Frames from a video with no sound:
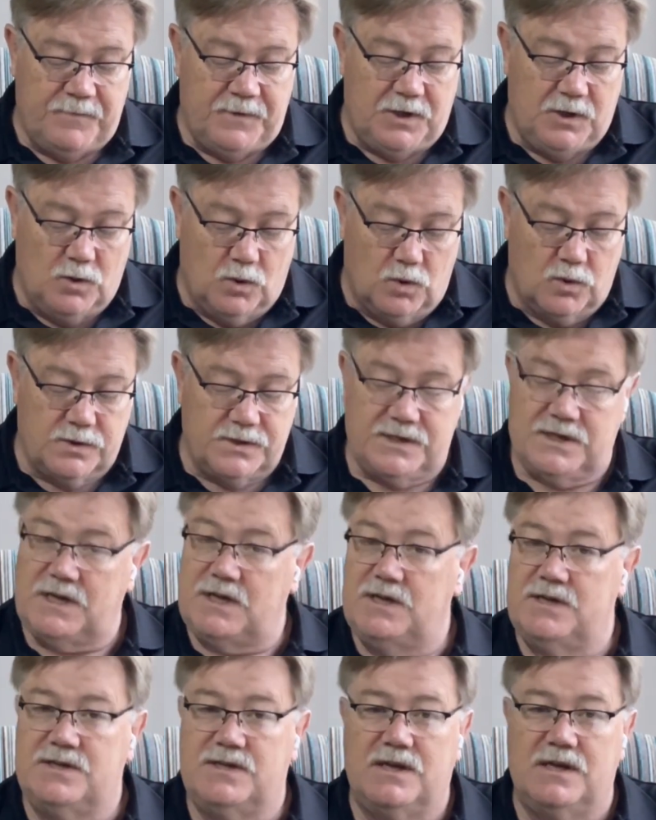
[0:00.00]
Yours
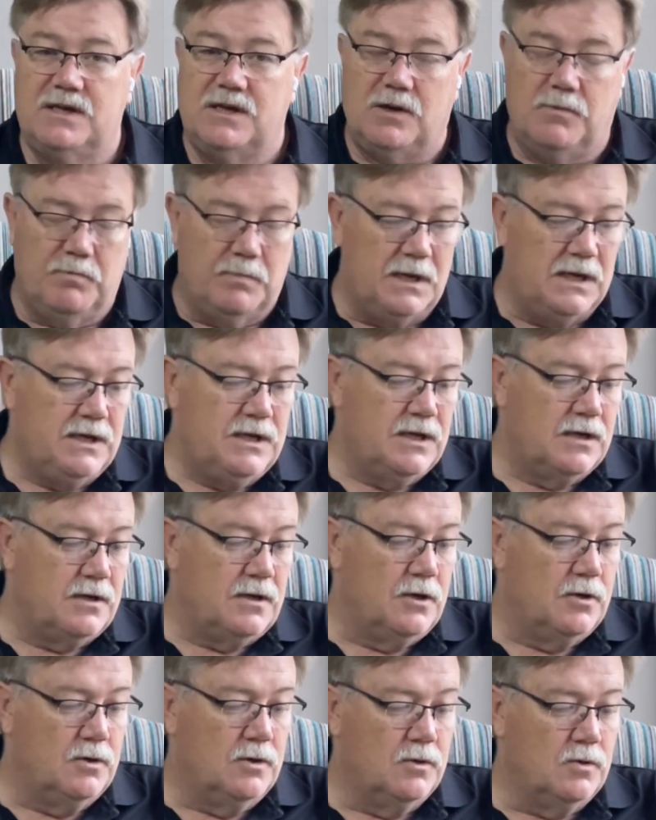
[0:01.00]
is the dominion,
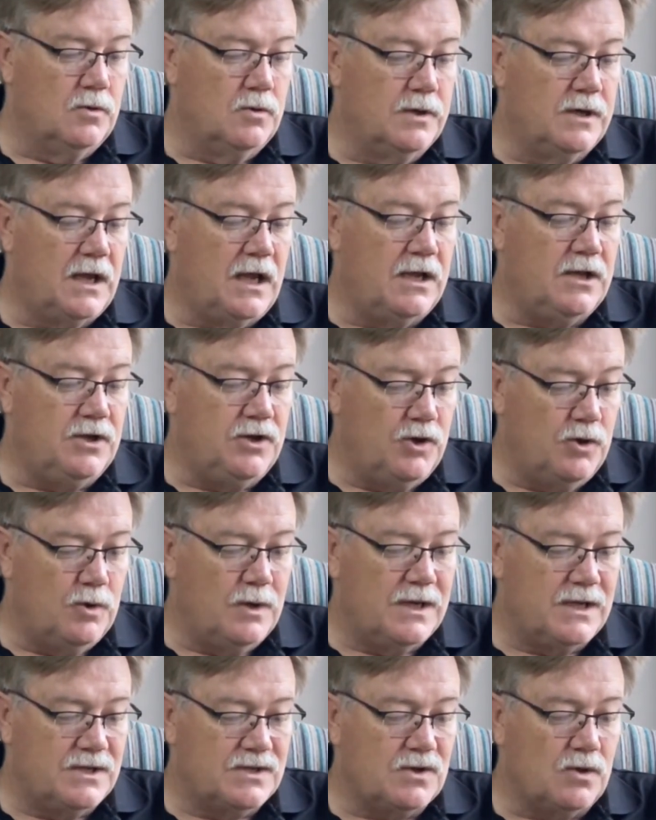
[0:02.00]
O Lord, and you
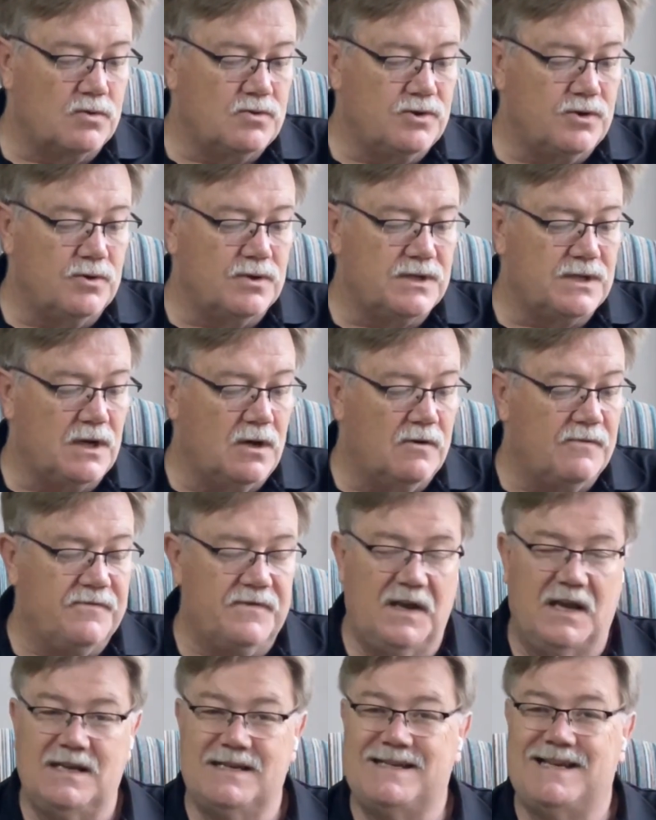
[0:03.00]
exalt yourself
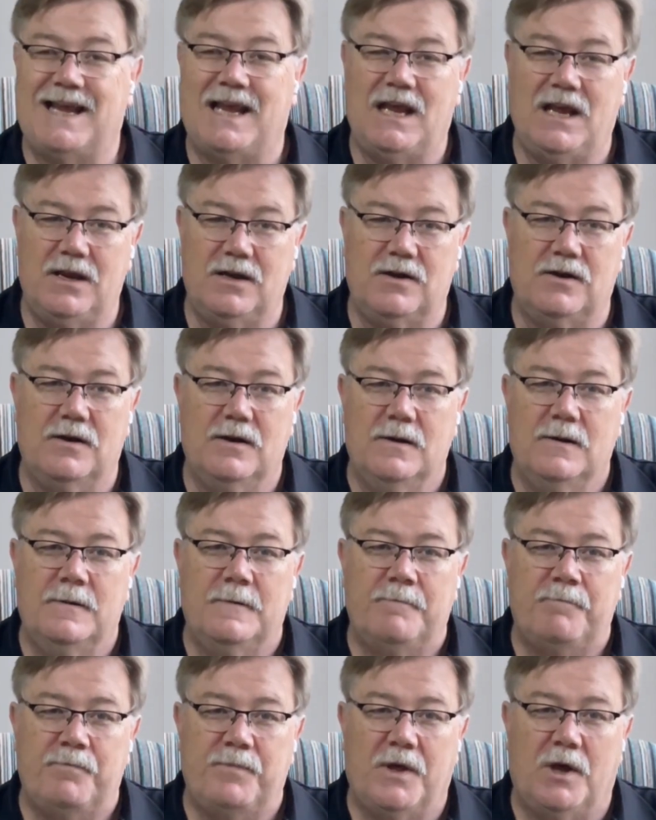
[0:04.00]
as head
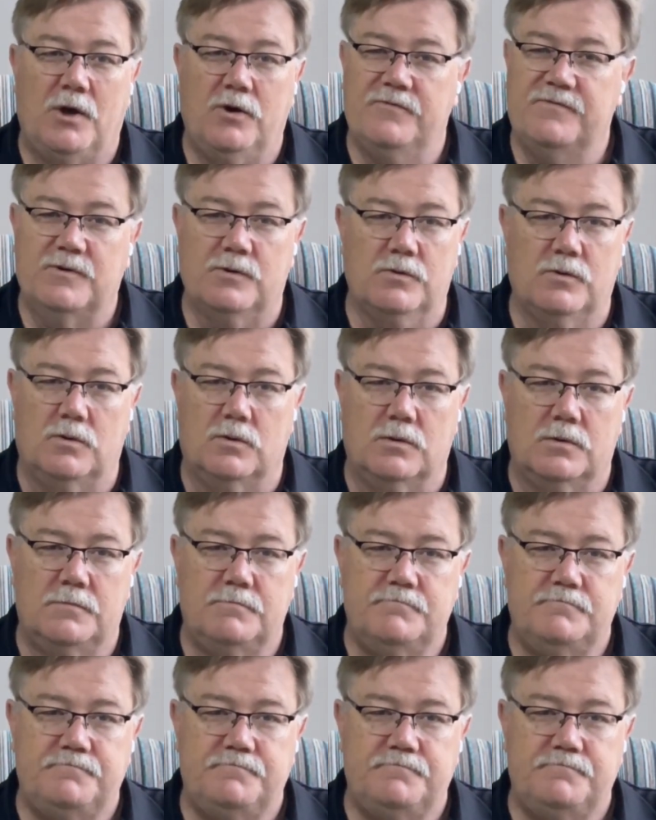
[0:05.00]
over all.